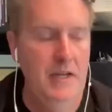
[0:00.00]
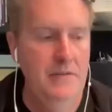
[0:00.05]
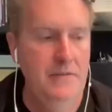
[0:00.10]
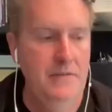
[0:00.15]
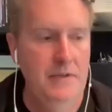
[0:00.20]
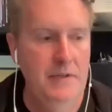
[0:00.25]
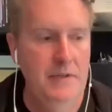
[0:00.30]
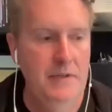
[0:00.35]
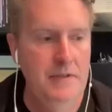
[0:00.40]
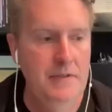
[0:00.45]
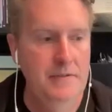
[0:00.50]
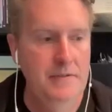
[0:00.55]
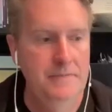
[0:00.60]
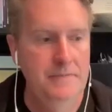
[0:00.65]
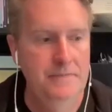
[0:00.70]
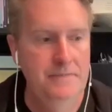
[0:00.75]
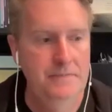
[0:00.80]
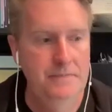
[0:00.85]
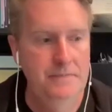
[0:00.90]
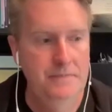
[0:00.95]
I have a
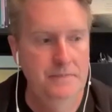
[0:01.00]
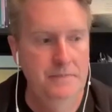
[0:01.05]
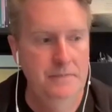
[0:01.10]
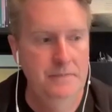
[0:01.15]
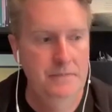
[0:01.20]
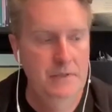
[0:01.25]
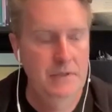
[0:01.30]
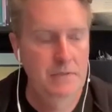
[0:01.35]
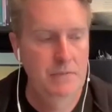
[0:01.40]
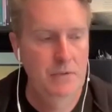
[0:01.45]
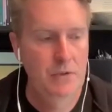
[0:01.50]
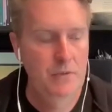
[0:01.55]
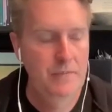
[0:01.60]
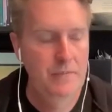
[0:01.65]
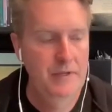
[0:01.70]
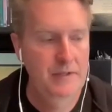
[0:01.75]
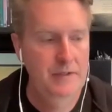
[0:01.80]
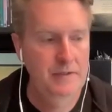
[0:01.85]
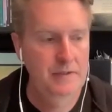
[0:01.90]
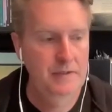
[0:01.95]

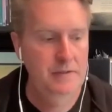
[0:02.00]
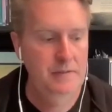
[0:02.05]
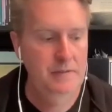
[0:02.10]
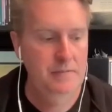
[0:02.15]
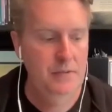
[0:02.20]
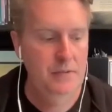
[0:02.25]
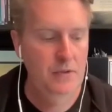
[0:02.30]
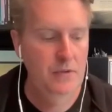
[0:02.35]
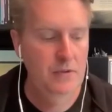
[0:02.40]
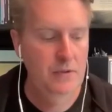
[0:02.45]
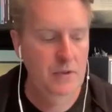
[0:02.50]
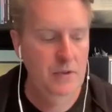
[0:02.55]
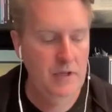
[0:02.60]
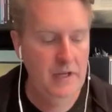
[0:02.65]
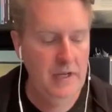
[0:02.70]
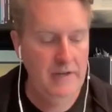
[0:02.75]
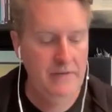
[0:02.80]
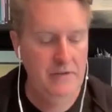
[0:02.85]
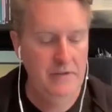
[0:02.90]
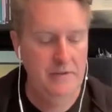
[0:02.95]
aerobic protocol
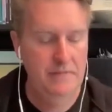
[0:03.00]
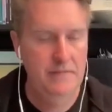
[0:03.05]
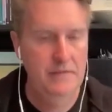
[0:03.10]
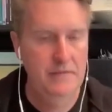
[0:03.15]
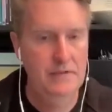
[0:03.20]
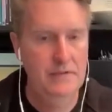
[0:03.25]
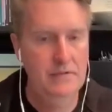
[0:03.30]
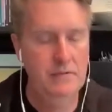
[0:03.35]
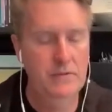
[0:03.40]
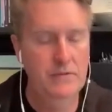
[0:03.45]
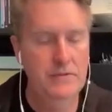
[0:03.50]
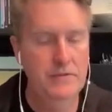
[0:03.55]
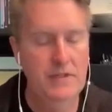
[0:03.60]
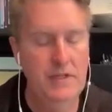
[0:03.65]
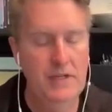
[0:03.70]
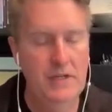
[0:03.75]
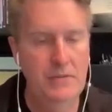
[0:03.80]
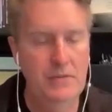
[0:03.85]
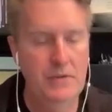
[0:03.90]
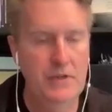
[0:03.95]
I haven't disclosed
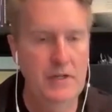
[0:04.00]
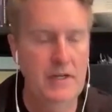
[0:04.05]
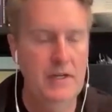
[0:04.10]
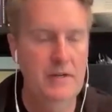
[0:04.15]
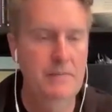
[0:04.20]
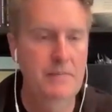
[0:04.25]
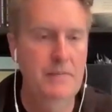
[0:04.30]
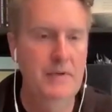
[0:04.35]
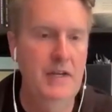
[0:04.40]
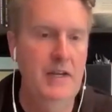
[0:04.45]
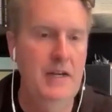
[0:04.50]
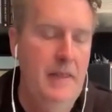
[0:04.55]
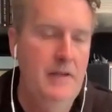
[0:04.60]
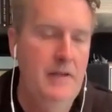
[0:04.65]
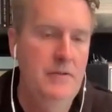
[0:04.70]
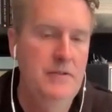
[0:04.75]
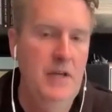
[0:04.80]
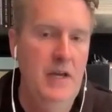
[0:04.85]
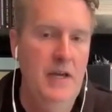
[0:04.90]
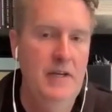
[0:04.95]
anywhere yet, but I
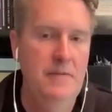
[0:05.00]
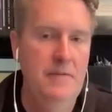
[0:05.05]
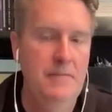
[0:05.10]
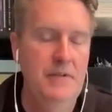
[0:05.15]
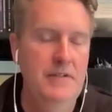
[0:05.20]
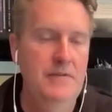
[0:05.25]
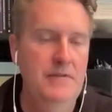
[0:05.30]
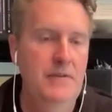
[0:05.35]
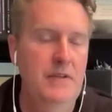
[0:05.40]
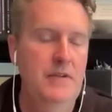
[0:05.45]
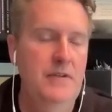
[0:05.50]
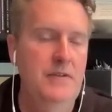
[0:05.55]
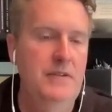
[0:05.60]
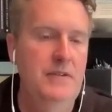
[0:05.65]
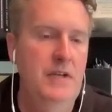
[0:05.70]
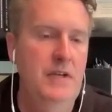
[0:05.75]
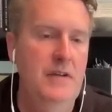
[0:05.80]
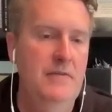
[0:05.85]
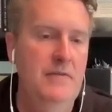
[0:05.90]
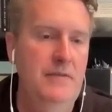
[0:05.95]
use that and a bunch of other
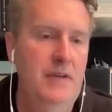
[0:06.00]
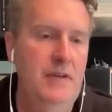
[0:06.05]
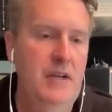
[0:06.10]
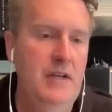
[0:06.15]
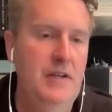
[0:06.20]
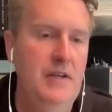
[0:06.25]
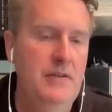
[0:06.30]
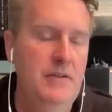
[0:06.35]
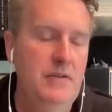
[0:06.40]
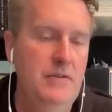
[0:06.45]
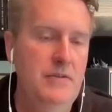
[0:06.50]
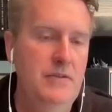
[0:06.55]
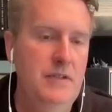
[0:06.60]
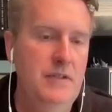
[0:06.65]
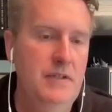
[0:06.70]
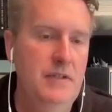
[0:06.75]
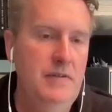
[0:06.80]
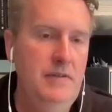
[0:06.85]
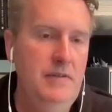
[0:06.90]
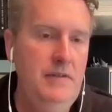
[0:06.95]
stuff, and I'll use
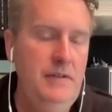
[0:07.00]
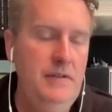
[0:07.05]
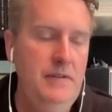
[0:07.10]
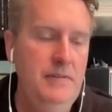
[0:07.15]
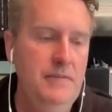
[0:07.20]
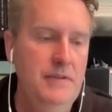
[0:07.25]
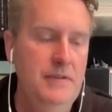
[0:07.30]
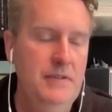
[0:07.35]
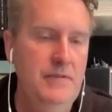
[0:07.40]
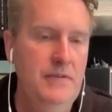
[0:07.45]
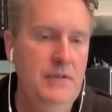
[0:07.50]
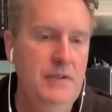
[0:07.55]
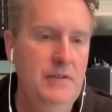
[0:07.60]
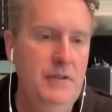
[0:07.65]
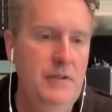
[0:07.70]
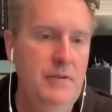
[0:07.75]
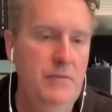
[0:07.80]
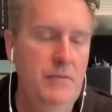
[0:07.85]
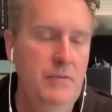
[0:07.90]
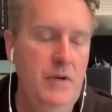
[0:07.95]
it
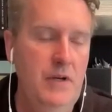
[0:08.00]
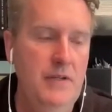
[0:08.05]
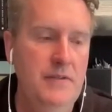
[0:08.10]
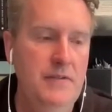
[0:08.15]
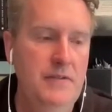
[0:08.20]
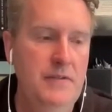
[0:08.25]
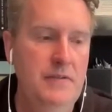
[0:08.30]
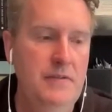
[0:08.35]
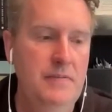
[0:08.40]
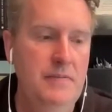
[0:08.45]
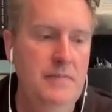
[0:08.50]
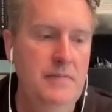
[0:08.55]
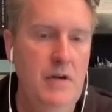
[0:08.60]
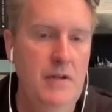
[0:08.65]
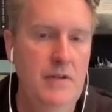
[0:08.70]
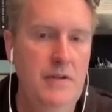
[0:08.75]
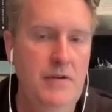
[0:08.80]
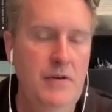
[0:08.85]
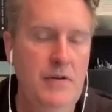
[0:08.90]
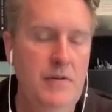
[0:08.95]
specifically once all
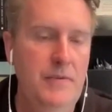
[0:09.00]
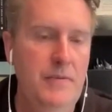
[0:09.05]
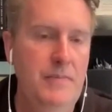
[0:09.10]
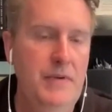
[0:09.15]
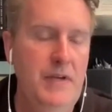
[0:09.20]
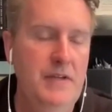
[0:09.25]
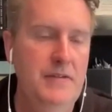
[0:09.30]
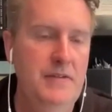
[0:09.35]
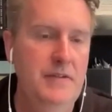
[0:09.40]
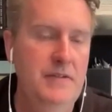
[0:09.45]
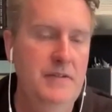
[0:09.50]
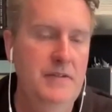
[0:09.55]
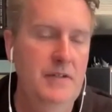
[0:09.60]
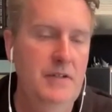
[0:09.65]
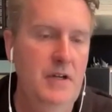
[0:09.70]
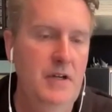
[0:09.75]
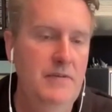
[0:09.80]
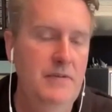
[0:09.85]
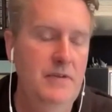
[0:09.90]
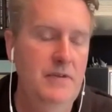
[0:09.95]
their normal bases are
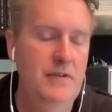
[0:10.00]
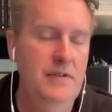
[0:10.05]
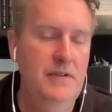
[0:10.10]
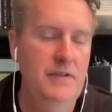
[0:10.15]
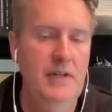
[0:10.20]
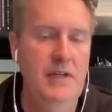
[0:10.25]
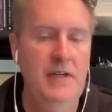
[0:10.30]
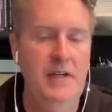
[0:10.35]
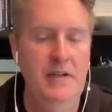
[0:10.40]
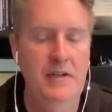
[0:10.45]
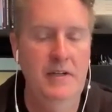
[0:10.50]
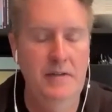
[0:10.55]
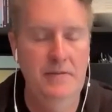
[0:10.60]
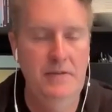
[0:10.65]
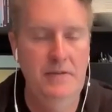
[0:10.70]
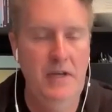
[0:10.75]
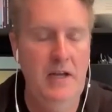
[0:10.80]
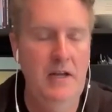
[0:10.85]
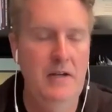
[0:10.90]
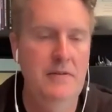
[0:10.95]
covered. They're getting
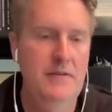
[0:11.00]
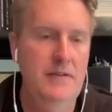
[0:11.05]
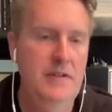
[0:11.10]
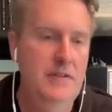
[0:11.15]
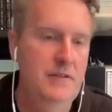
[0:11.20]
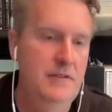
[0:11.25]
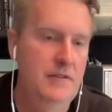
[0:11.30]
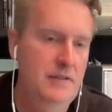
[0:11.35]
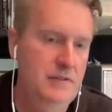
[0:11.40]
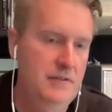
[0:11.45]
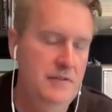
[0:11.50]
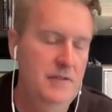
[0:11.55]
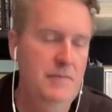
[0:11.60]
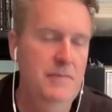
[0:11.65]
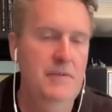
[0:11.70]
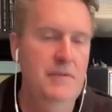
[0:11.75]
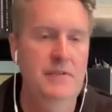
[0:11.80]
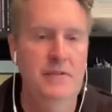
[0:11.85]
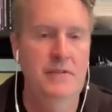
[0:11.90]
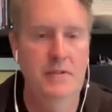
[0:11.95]
enough calories, their
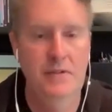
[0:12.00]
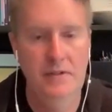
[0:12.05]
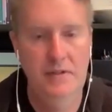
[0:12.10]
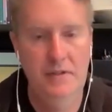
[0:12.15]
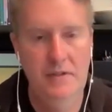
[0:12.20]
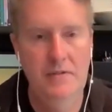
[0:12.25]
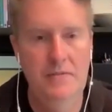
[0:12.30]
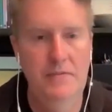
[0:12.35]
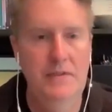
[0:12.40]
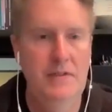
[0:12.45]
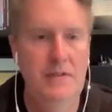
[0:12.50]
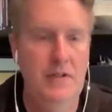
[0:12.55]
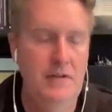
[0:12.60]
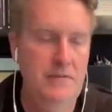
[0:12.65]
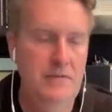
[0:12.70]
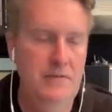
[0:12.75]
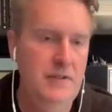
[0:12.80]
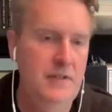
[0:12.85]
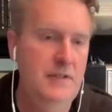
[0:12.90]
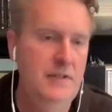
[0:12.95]
sleep is good, their
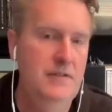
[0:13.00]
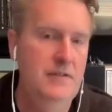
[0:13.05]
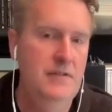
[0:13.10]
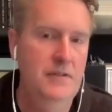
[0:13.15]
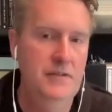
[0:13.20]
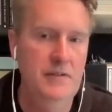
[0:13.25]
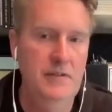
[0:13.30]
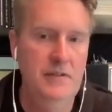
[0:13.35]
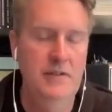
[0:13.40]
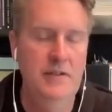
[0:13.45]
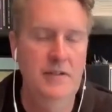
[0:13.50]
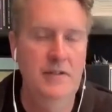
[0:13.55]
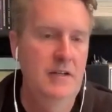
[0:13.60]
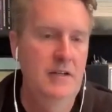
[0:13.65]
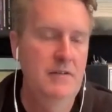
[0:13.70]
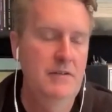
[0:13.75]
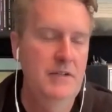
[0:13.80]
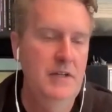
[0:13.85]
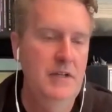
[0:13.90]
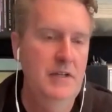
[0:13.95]
recovery is good. They're
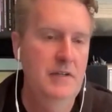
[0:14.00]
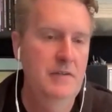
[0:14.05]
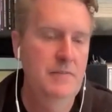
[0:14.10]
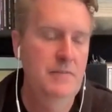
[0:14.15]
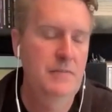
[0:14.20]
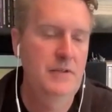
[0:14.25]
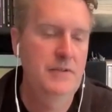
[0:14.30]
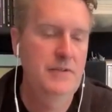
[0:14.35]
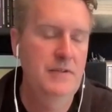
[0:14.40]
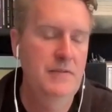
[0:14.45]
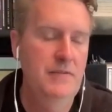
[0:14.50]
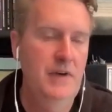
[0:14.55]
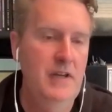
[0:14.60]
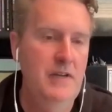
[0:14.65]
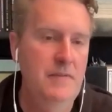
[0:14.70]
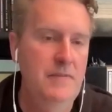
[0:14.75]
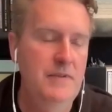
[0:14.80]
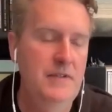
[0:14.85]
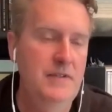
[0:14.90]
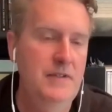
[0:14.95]
only taking a
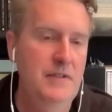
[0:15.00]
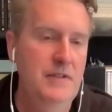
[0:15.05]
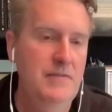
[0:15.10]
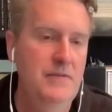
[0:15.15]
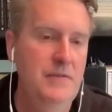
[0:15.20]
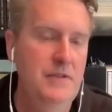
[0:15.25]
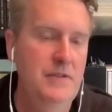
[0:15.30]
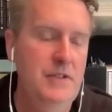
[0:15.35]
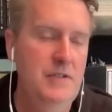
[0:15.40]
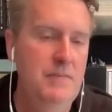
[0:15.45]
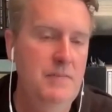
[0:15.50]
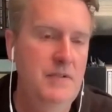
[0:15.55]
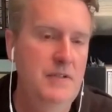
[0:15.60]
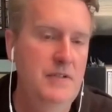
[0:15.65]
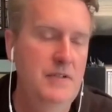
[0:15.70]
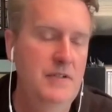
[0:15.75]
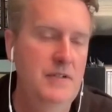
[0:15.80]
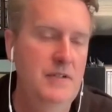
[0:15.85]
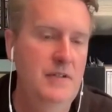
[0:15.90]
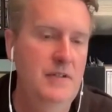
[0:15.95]
multivitamin just for cheap
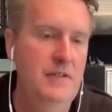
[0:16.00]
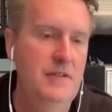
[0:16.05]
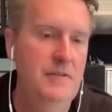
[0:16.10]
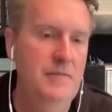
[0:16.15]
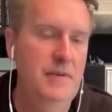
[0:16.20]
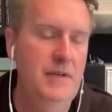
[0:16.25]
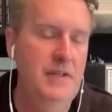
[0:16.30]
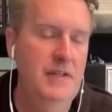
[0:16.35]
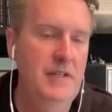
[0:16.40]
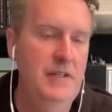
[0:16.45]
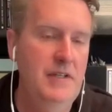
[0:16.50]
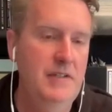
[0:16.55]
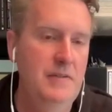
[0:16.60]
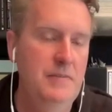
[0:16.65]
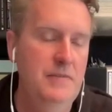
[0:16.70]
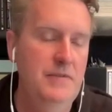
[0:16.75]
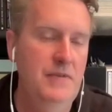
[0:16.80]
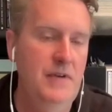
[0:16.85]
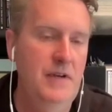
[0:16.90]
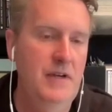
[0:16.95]
insurance,
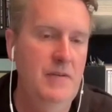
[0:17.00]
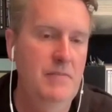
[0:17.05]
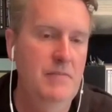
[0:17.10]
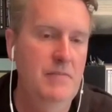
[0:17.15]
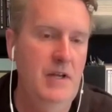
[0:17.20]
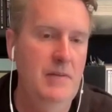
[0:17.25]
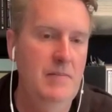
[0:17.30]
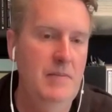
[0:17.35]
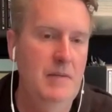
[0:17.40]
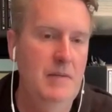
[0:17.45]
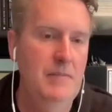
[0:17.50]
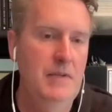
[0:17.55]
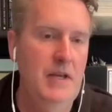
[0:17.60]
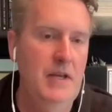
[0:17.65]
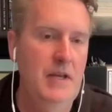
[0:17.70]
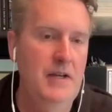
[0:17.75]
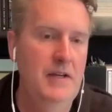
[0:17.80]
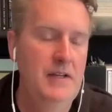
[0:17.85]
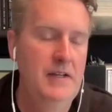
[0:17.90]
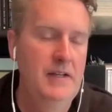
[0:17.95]
magnesium's fine, blah, blah,
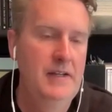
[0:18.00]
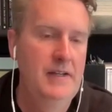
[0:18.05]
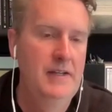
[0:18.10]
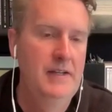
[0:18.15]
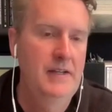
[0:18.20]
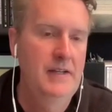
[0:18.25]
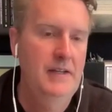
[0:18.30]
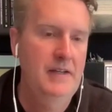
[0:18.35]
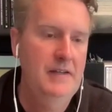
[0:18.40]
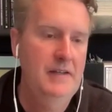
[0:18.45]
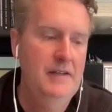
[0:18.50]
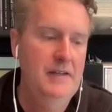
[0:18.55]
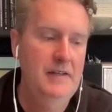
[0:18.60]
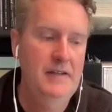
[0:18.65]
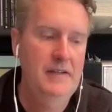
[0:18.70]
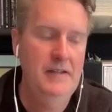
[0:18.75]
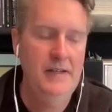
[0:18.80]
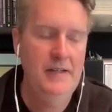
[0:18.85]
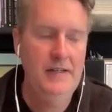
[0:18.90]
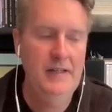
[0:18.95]
blah.
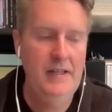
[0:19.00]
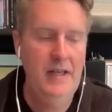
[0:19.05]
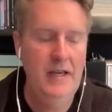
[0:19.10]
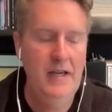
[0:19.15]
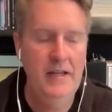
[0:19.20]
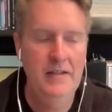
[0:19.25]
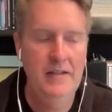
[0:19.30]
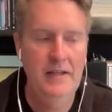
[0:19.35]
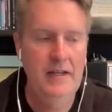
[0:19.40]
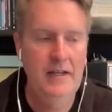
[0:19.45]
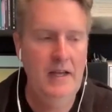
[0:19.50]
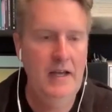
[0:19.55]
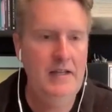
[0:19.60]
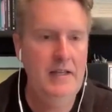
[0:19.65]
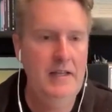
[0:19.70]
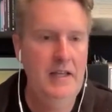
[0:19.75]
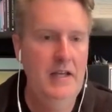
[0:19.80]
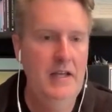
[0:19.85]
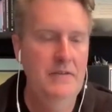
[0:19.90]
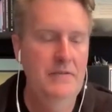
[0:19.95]
And again, like I
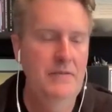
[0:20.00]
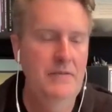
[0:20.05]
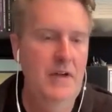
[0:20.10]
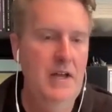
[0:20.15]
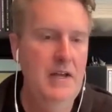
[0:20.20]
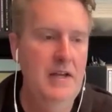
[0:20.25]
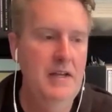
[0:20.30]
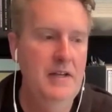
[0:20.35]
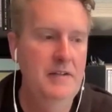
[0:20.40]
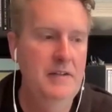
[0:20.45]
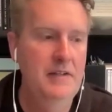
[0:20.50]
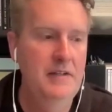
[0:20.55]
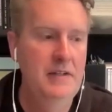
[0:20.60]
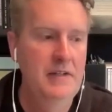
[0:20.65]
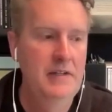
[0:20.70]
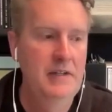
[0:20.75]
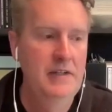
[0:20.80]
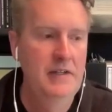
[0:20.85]
can't find